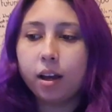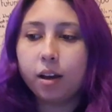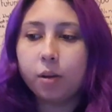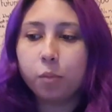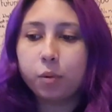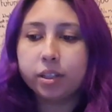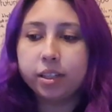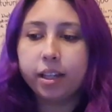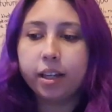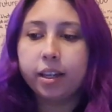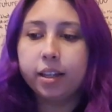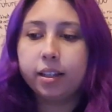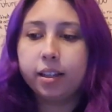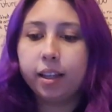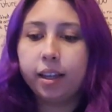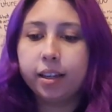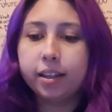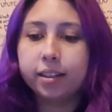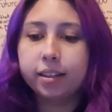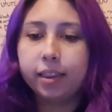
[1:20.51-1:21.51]
when they
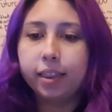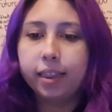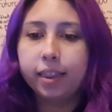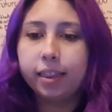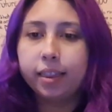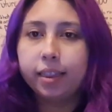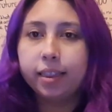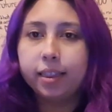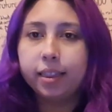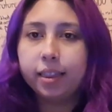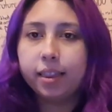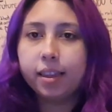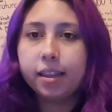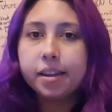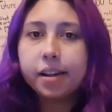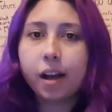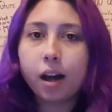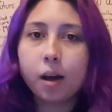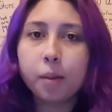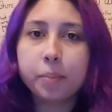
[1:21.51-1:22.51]
like
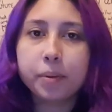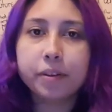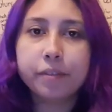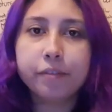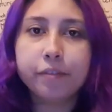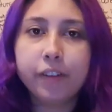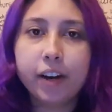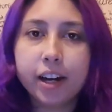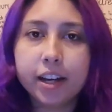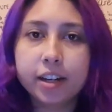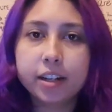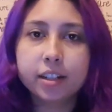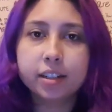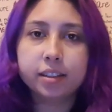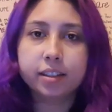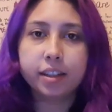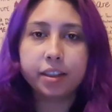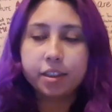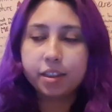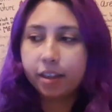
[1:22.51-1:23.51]
lit up and
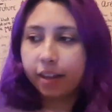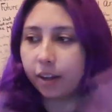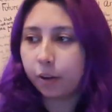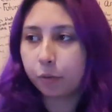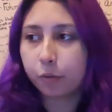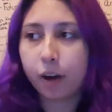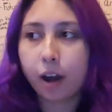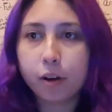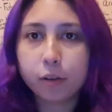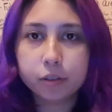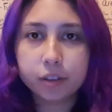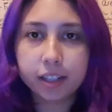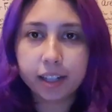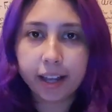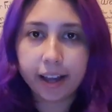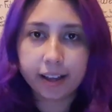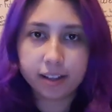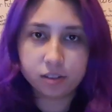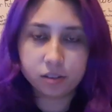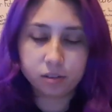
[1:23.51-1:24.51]
fired the thing around the
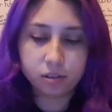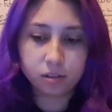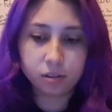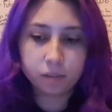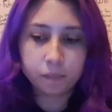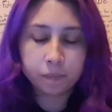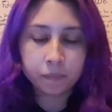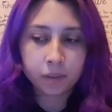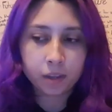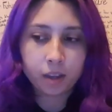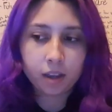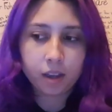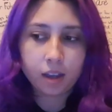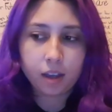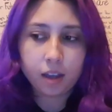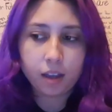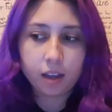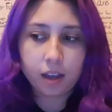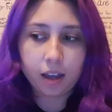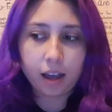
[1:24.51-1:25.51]
castle,
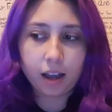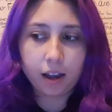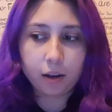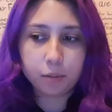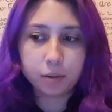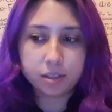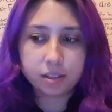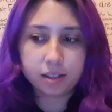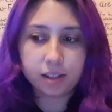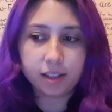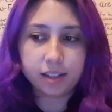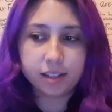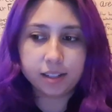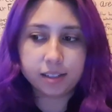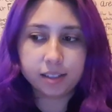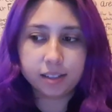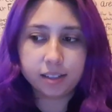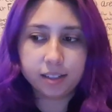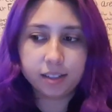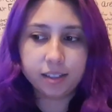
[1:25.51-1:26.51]
I was
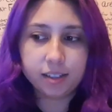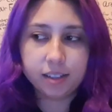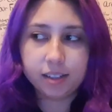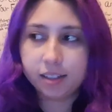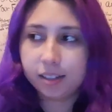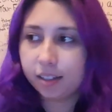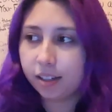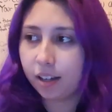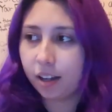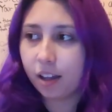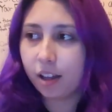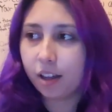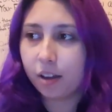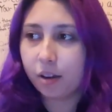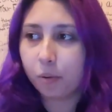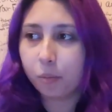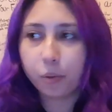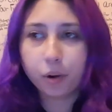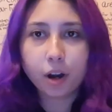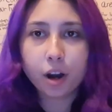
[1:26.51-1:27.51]
like,
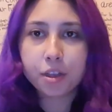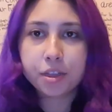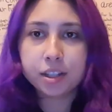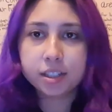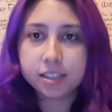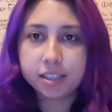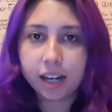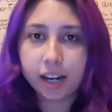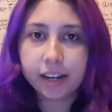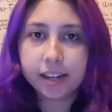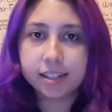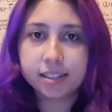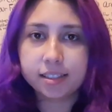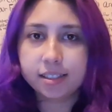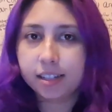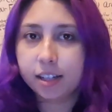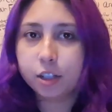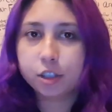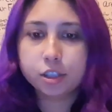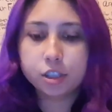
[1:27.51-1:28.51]
where are the giants?
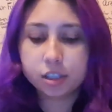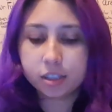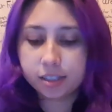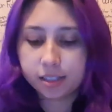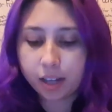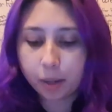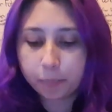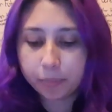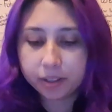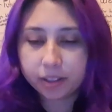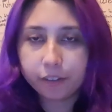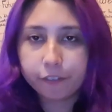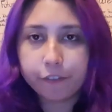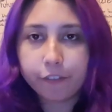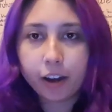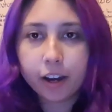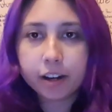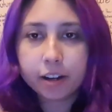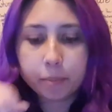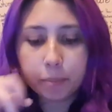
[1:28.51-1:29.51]
They could just step in the
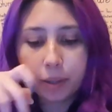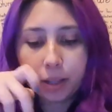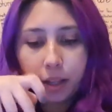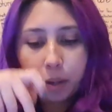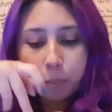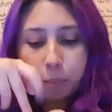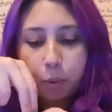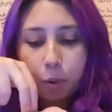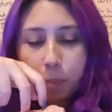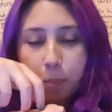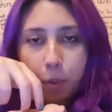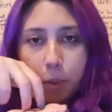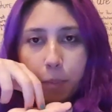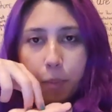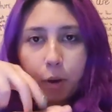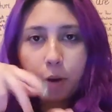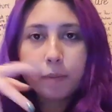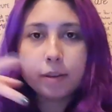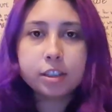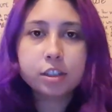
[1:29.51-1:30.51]
fire and be like, boop, boop,
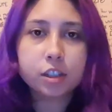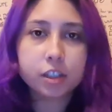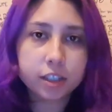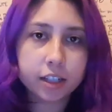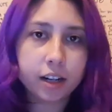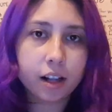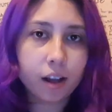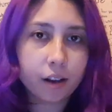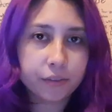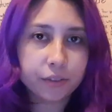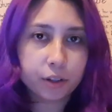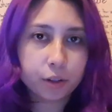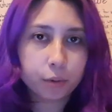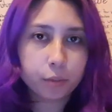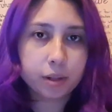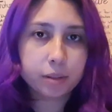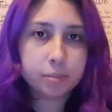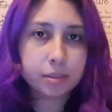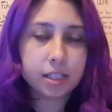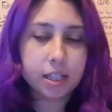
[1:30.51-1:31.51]
boop, and turn it off. You know
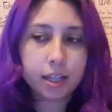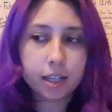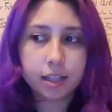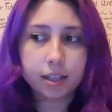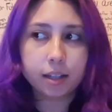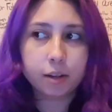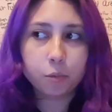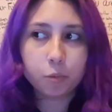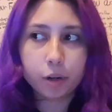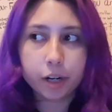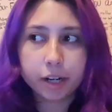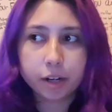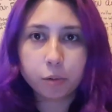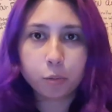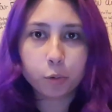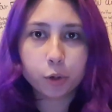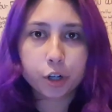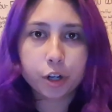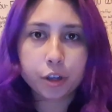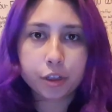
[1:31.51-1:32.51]
what I'm saying? Like, where
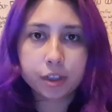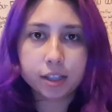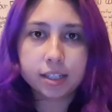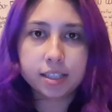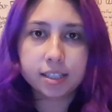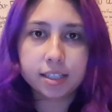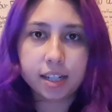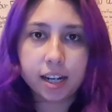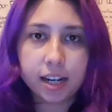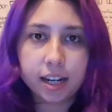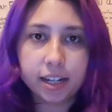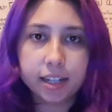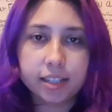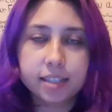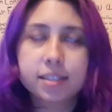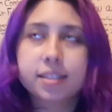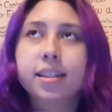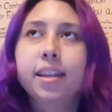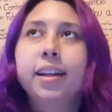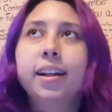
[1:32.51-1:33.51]
were the
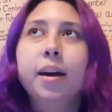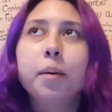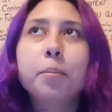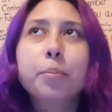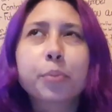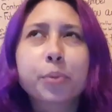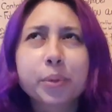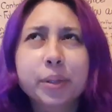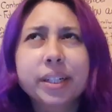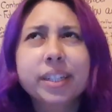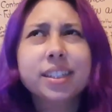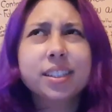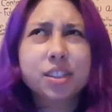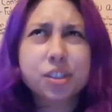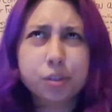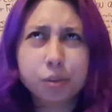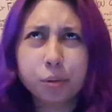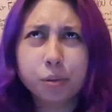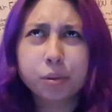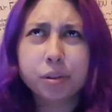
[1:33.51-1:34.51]
giants? And I'm pretty
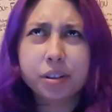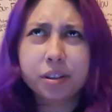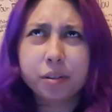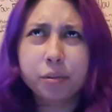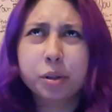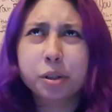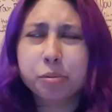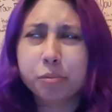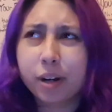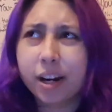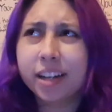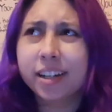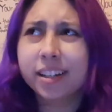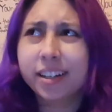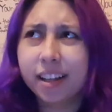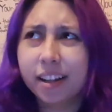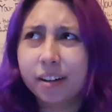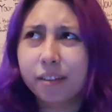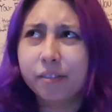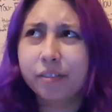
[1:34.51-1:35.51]
sure they were
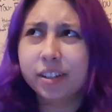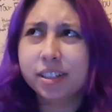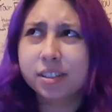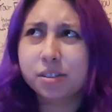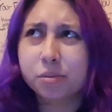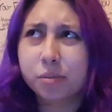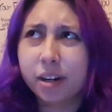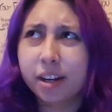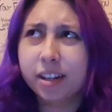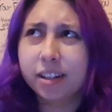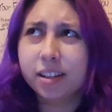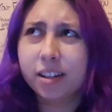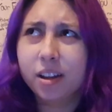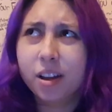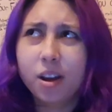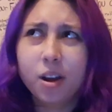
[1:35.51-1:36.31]
riding elephants, right?